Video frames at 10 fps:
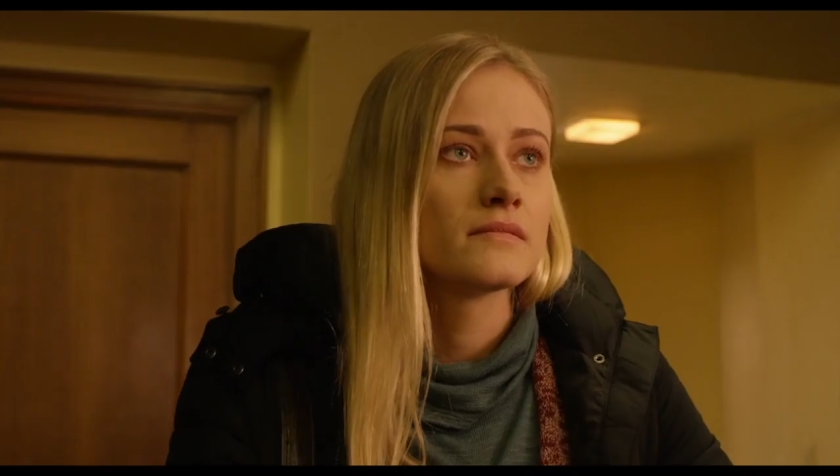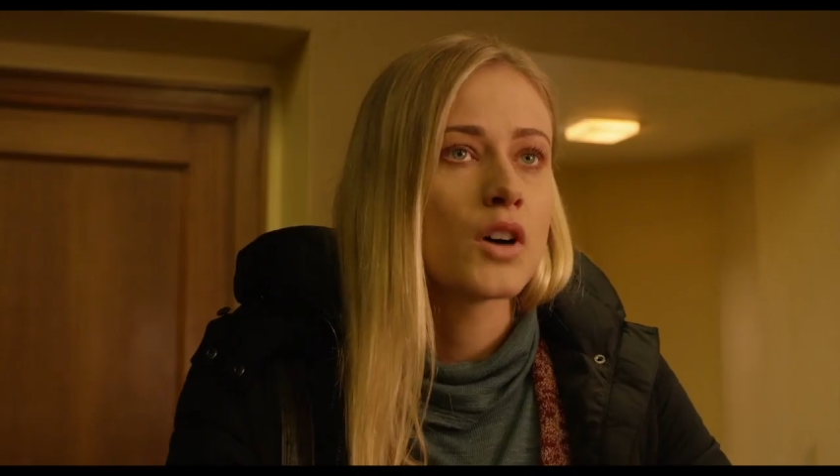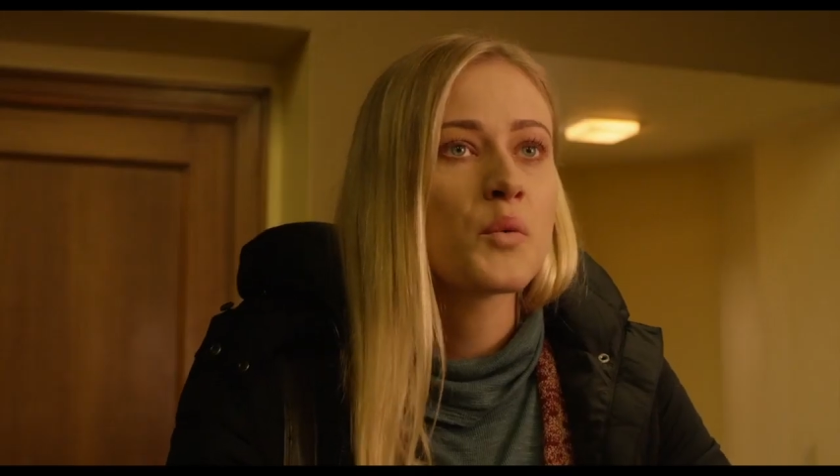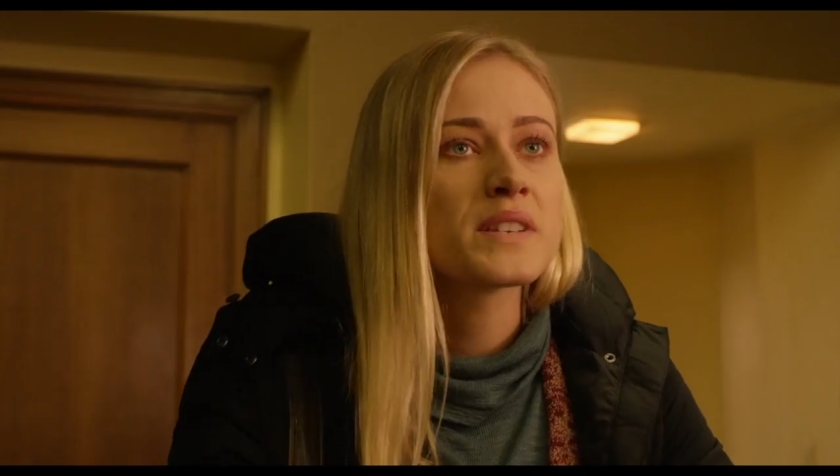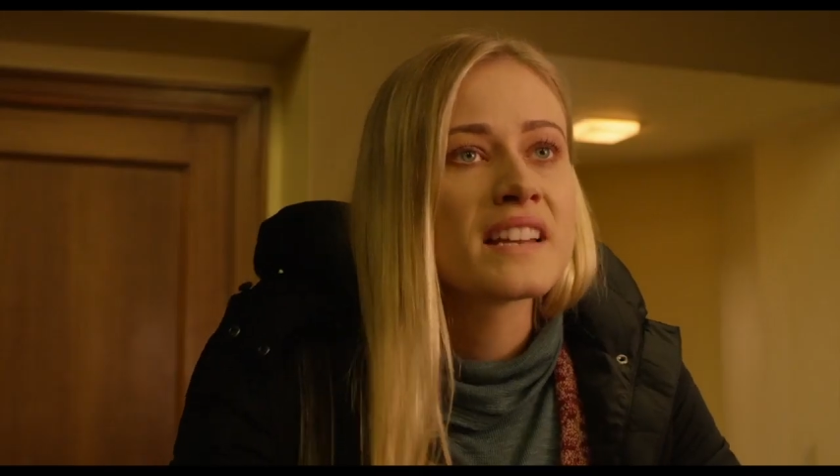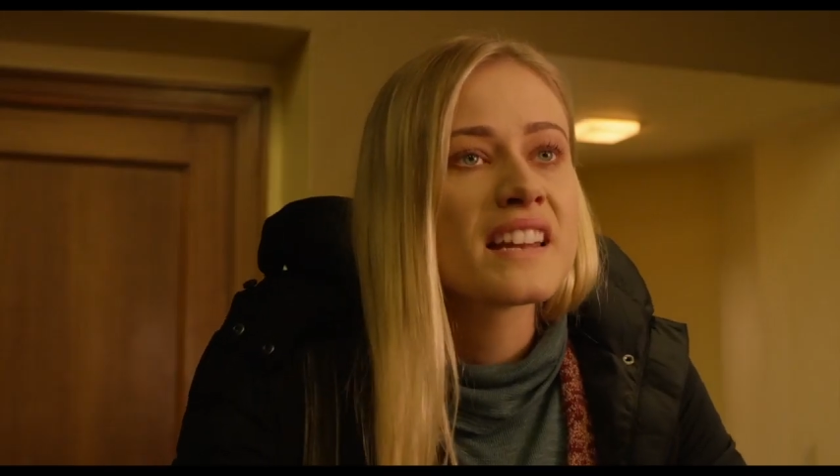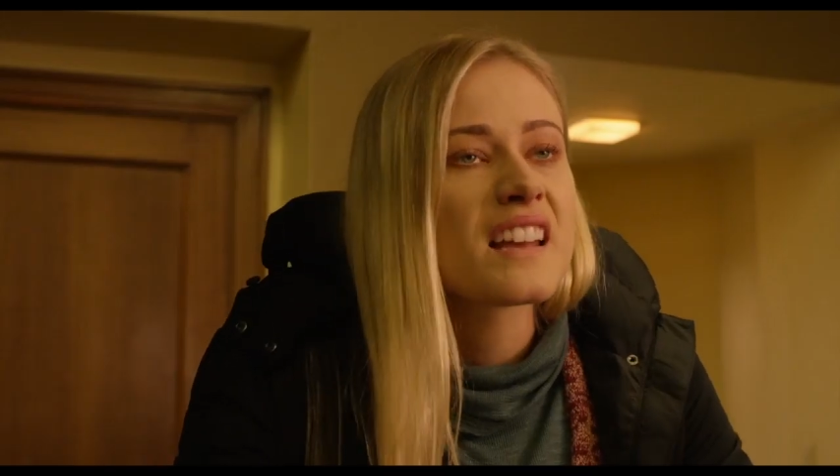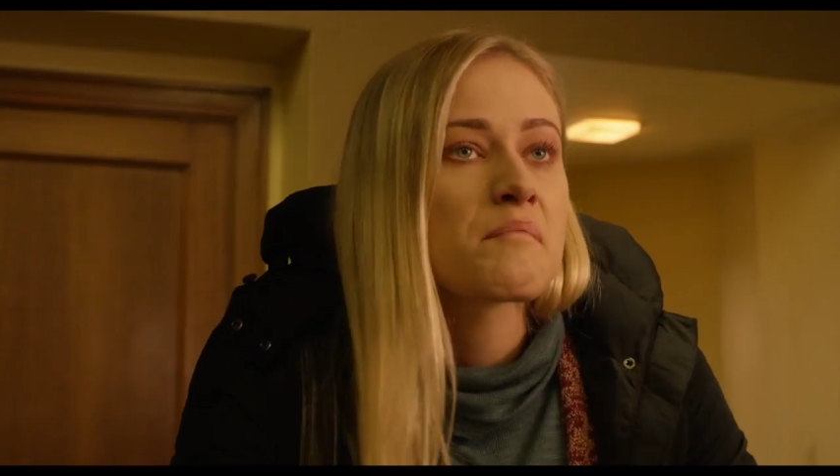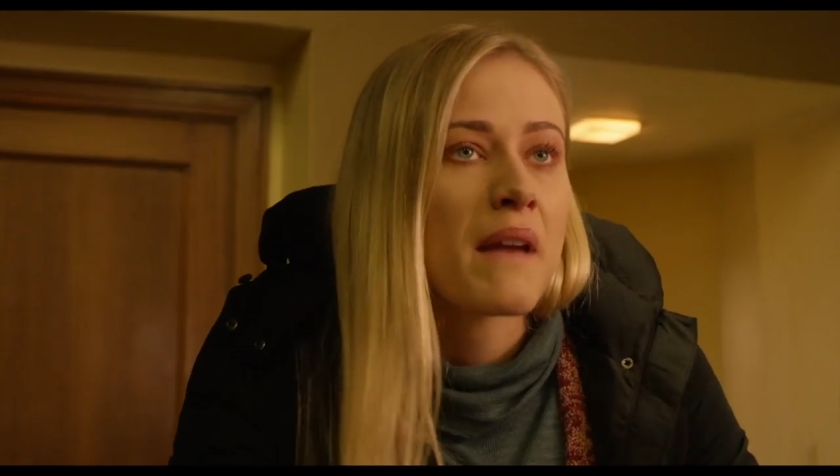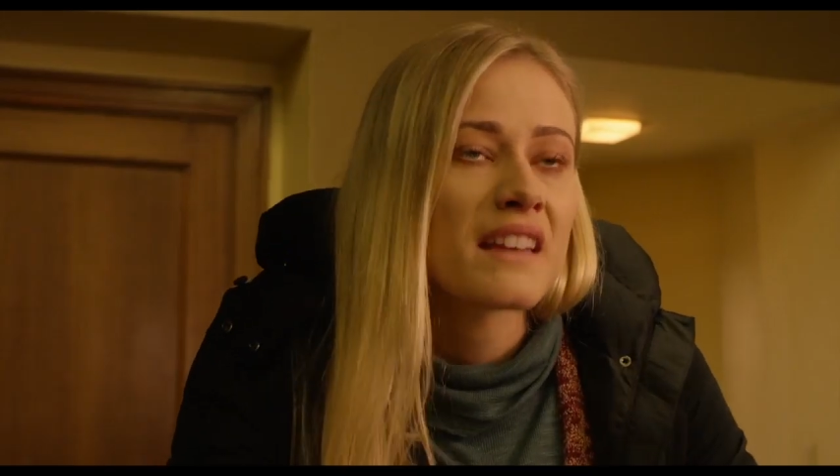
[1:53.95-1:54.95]
Always needing a
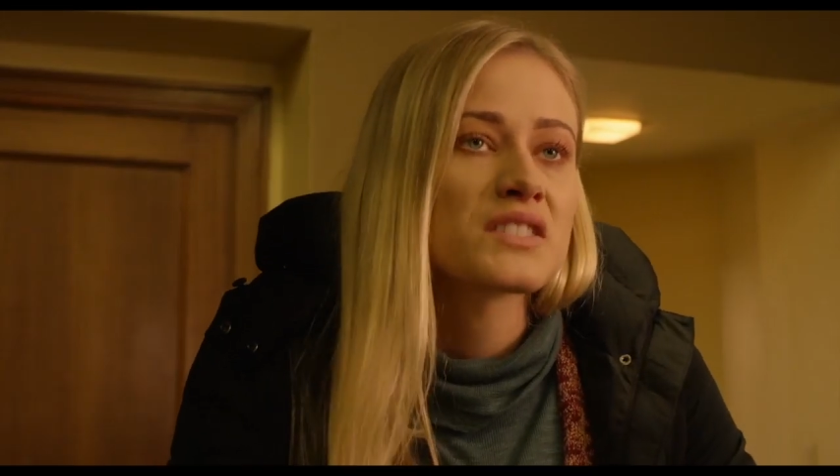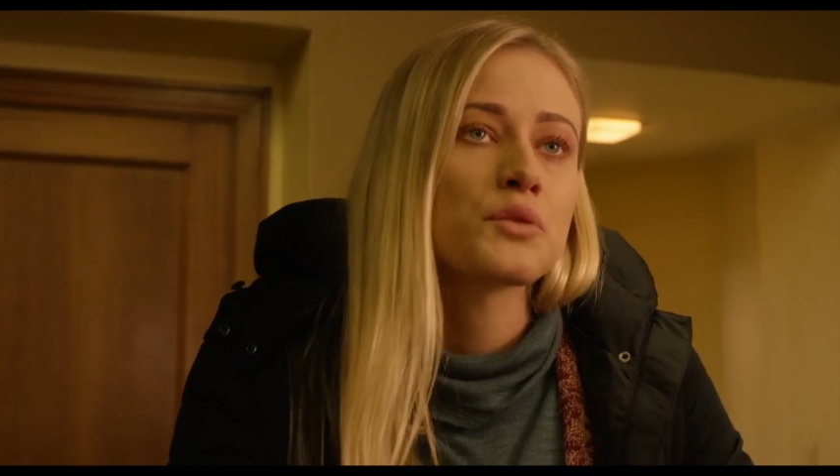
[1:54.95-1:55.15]
man's